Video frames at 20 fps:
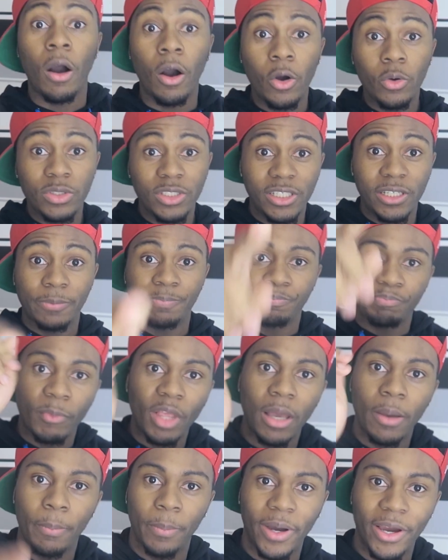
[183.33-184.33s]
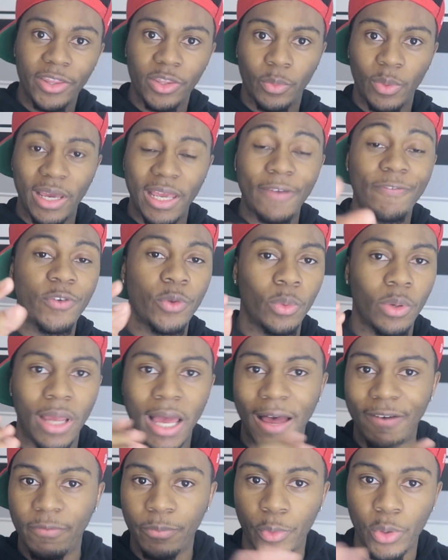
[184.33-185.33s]
Oh shit, by the way, if you
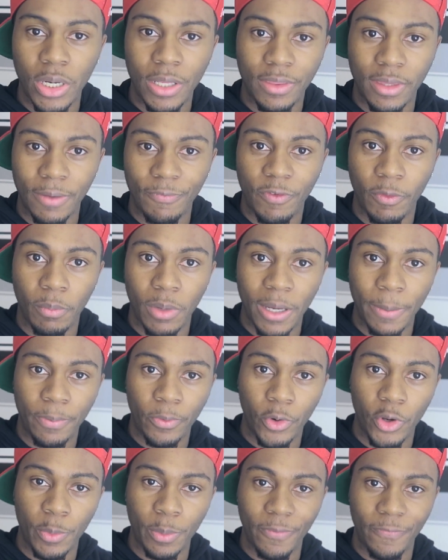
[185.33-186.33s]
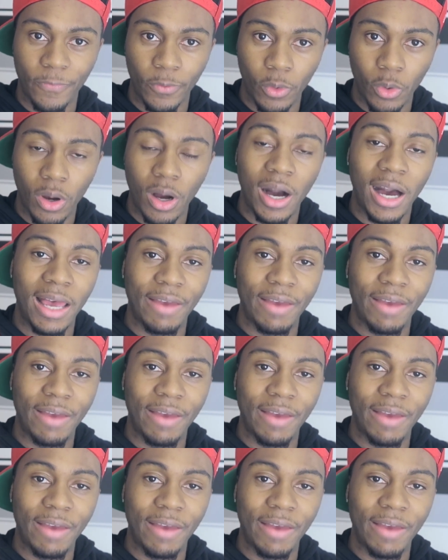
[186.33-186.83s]
haven't bought anything from MyProtein before,